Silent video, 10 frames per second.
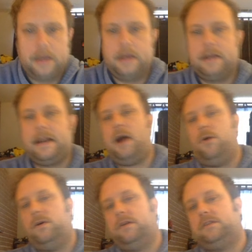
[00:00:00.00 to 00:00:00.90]

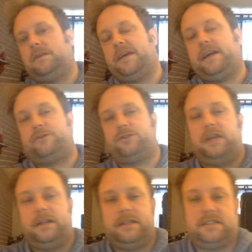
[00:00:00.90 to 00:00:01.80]
Now, something
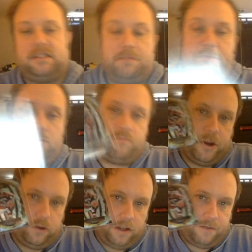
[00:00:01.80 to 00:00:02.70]
interesting. This is a
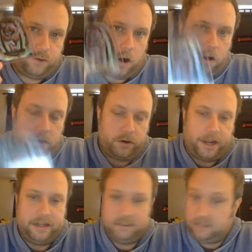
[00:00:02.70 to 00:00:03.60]
premier level card,
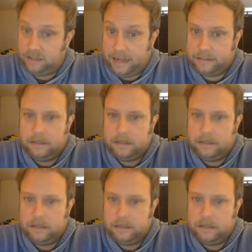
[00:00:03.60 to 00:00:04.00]
okay, in Select.